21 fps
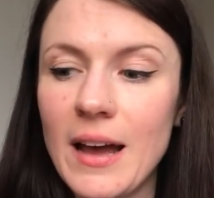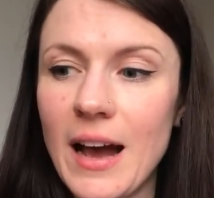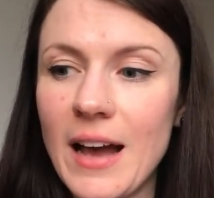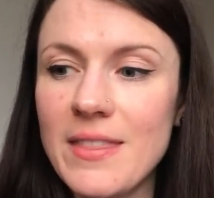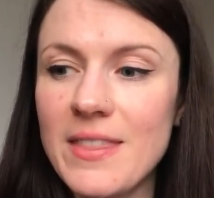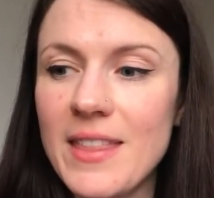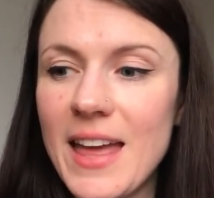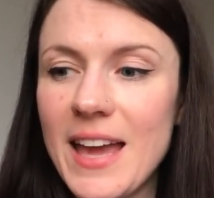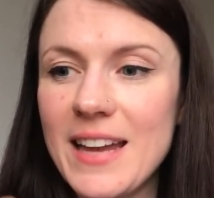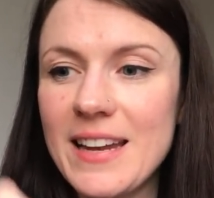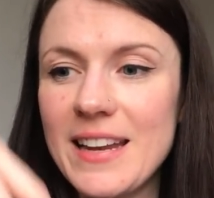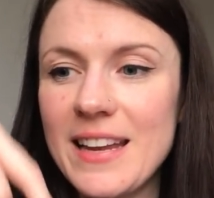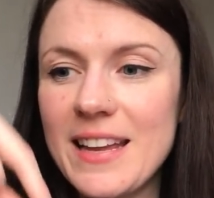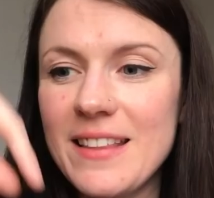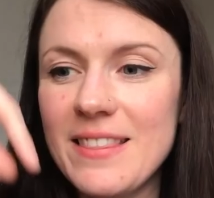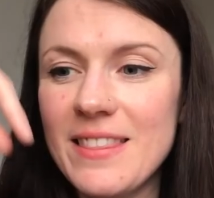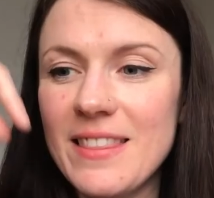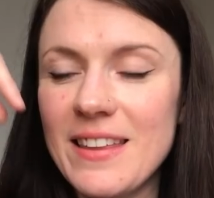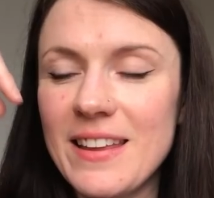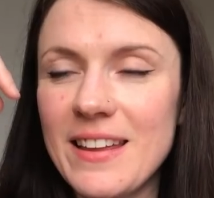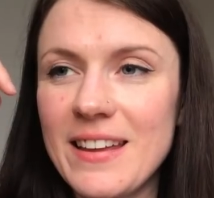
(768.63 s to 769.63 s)
And then
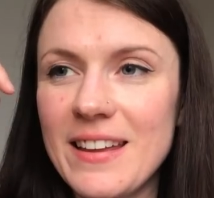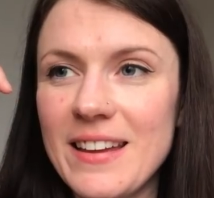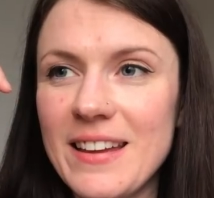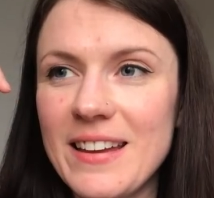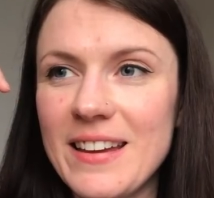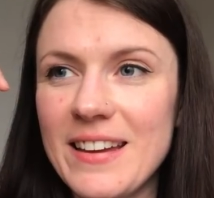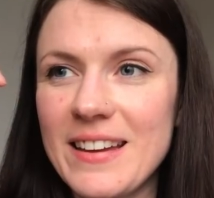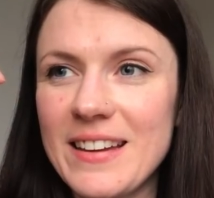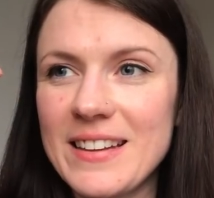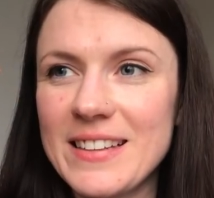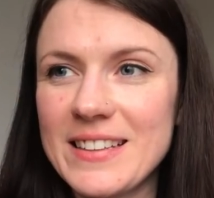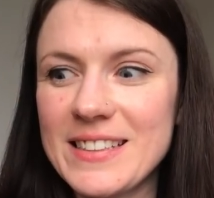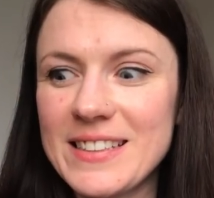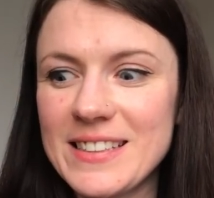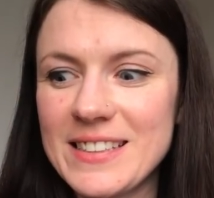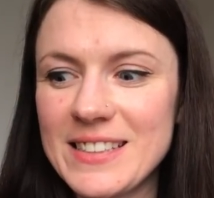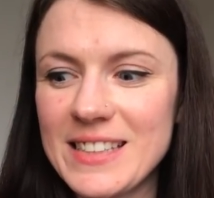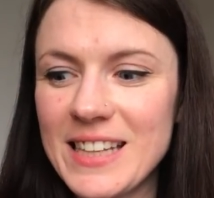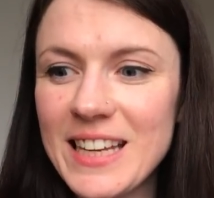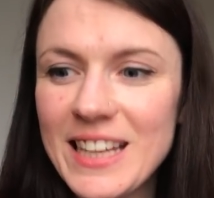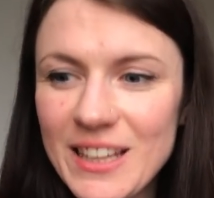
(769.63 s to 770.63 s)
in the
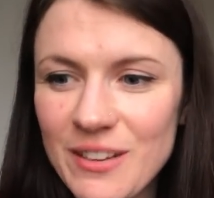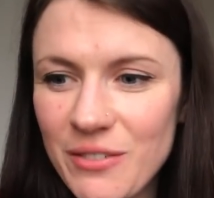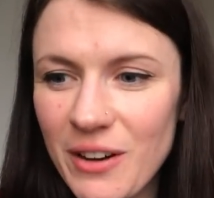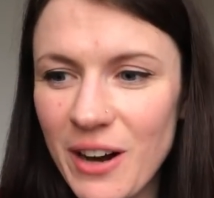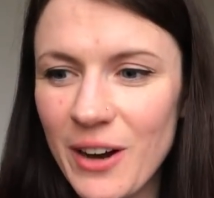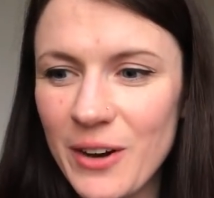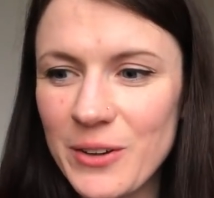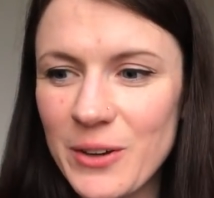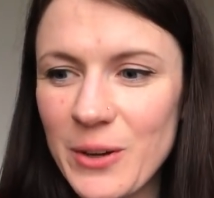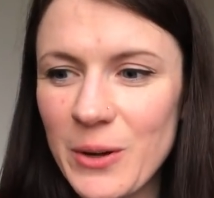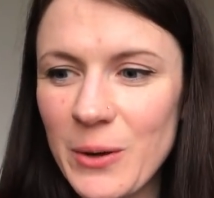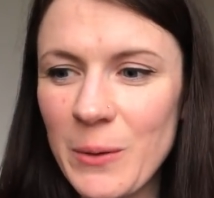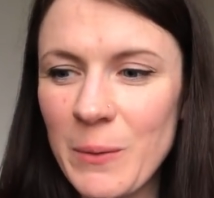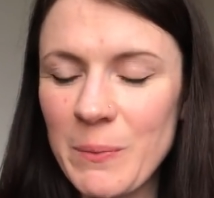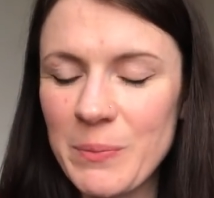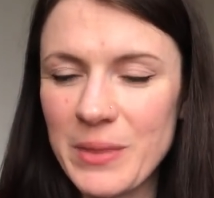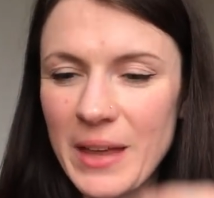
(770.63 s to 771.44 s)
T value,